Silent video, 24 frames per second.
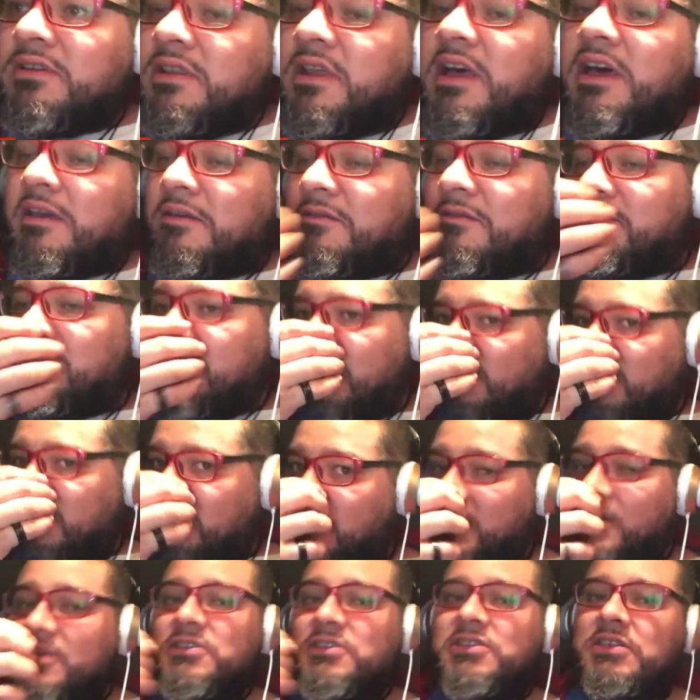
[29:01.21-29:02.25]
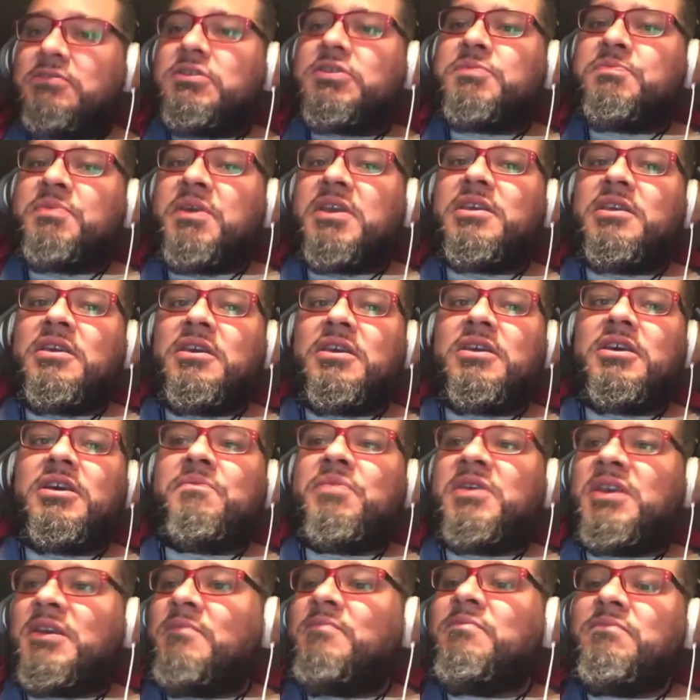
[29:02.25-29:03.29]
alive. She was picking
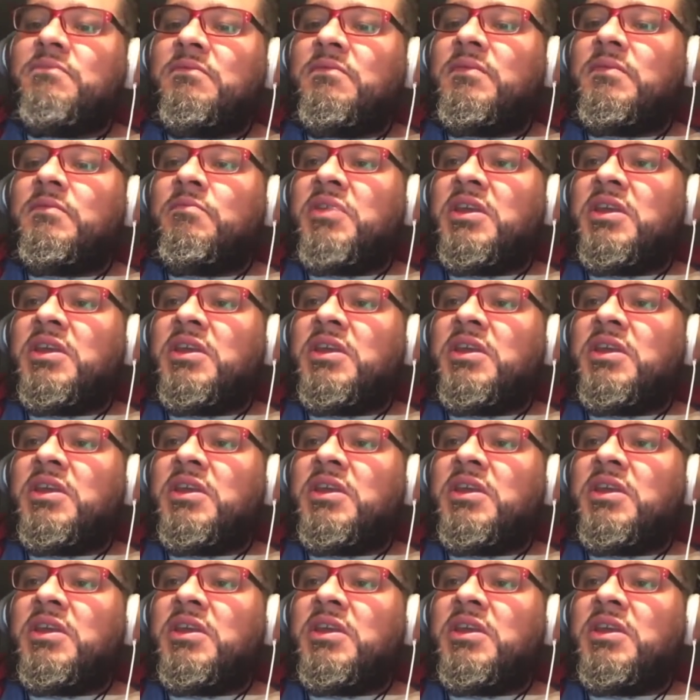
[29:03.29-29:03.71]
up him